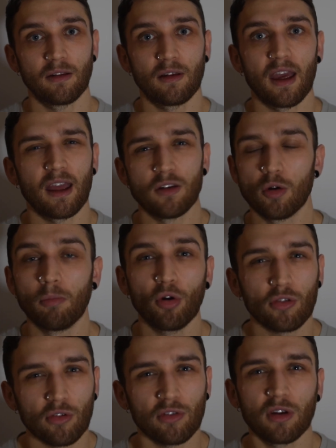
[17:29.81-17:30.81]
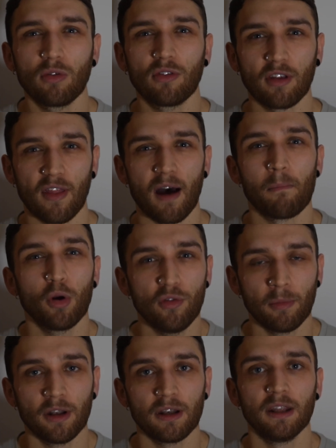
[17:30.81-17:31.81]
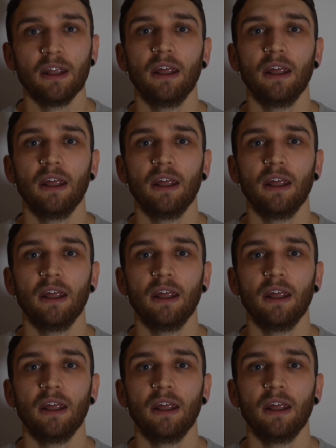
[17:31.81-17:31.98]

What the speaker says: getting your muscles used to that movement